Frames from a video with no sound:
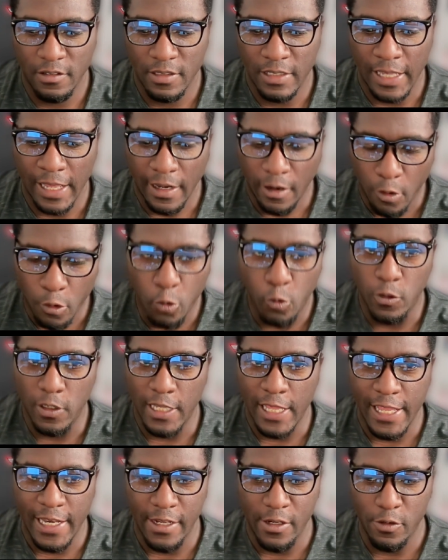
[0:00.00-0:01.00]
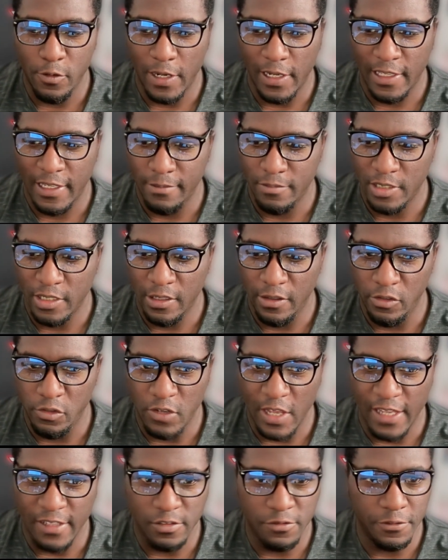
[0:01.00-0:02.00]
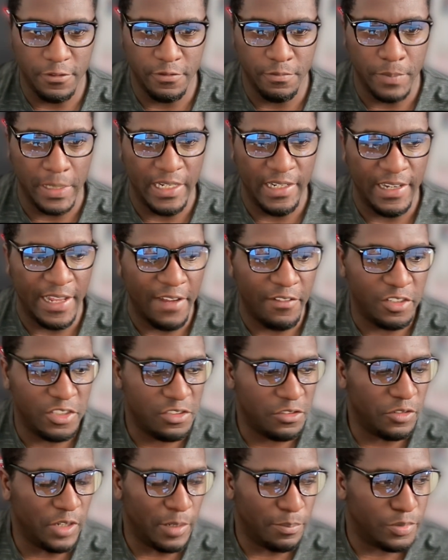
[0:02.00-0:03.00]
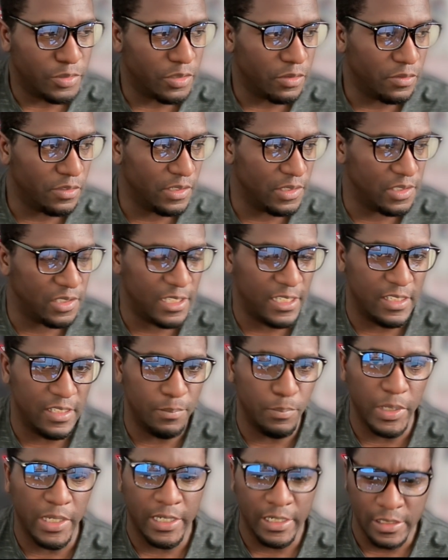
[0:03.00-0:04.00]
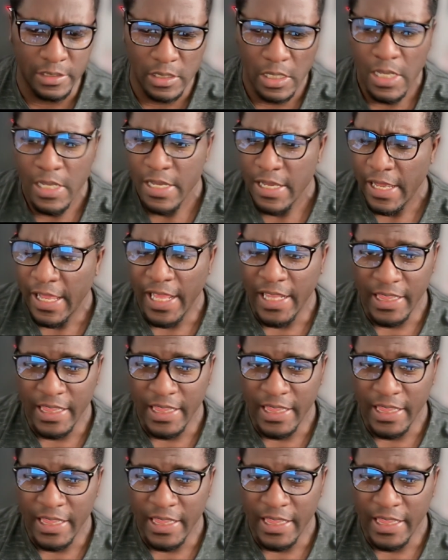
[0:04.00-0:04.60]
that old lady who I keep telling you guys who has been in every single episode this season, because